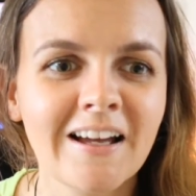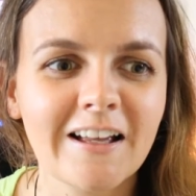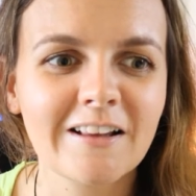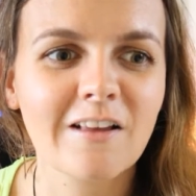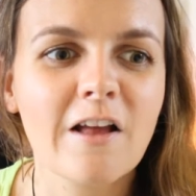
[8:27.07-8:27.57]

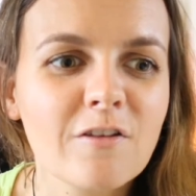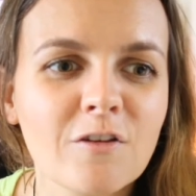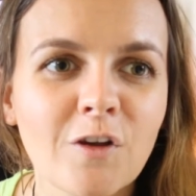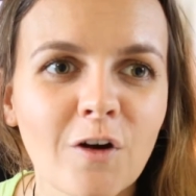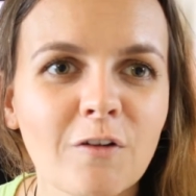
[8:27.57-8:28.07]
It's
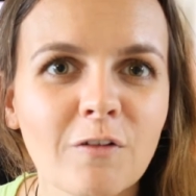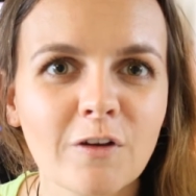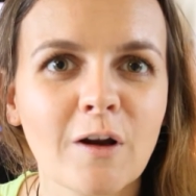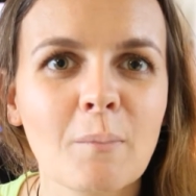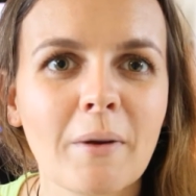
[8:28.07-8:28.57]
not if it's
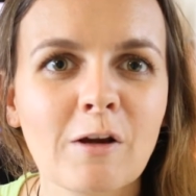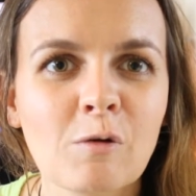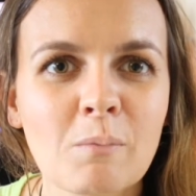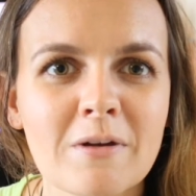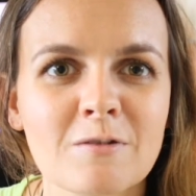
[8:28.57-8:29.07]
going to make you
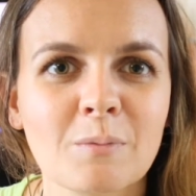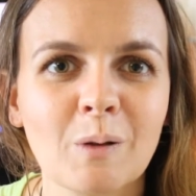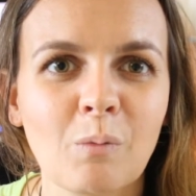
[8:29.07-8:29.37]
miserable.